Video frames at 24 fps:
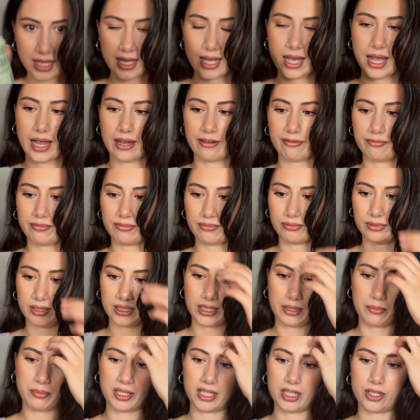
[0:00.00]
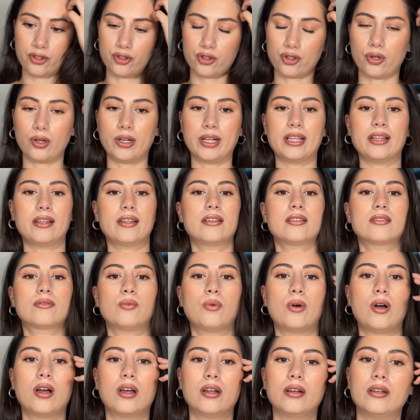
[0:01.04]
I've really been enjoying this
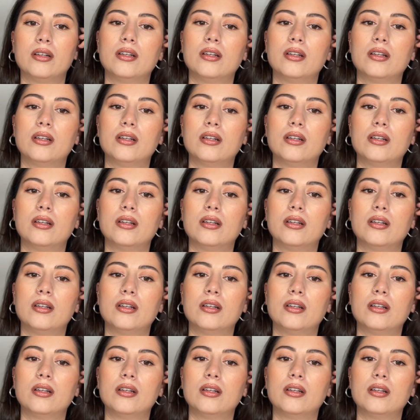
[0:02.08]
one.